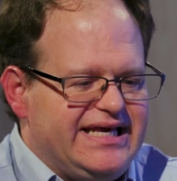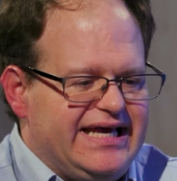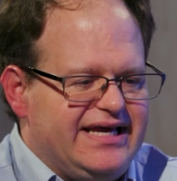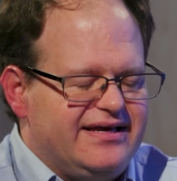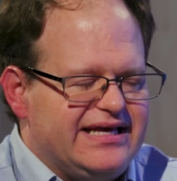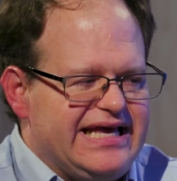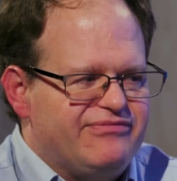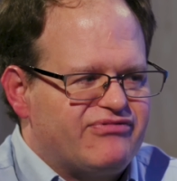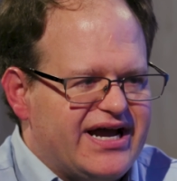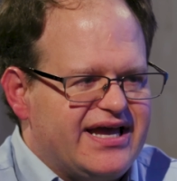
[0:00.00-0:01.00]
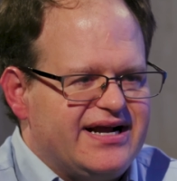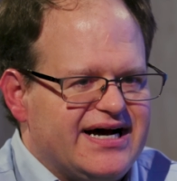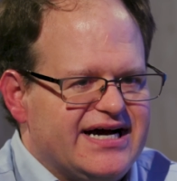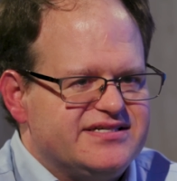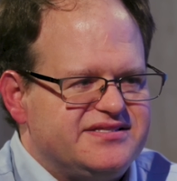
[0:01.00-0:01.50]
he
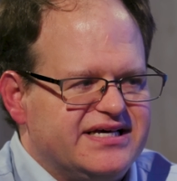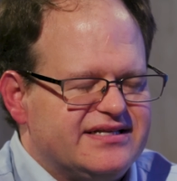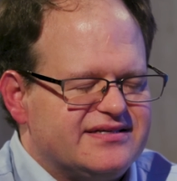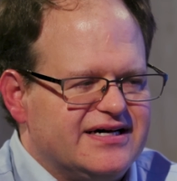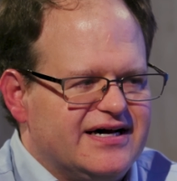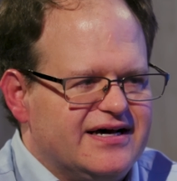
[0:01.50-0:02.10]
recognized that